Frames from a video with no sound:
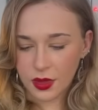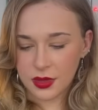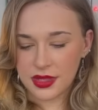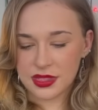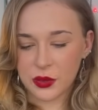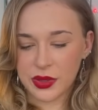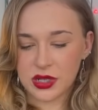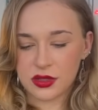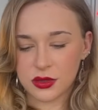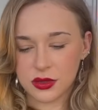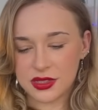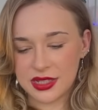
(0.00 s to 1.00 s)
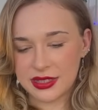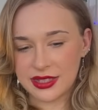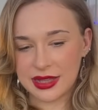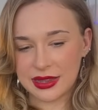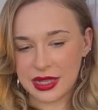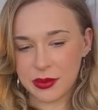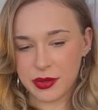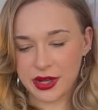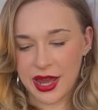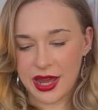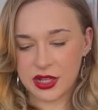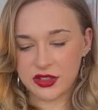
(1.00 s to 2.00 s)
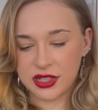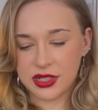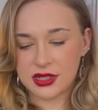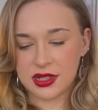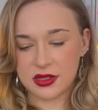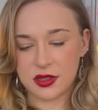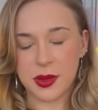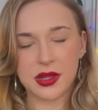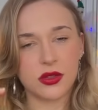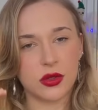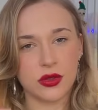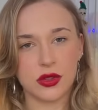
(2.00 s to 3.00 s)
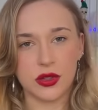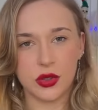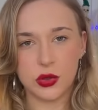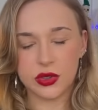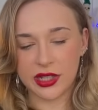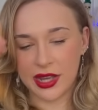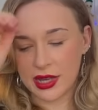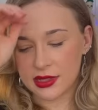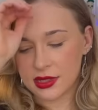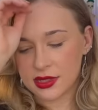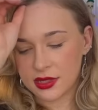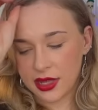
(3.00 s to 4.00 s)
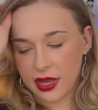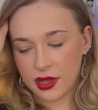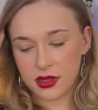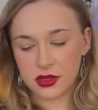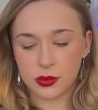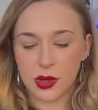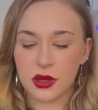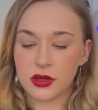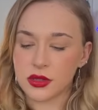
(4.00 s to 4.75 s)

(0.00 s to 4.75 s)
This Queen of Swords is at Libra in energy, and Six of Pentacles usually has a scale as well.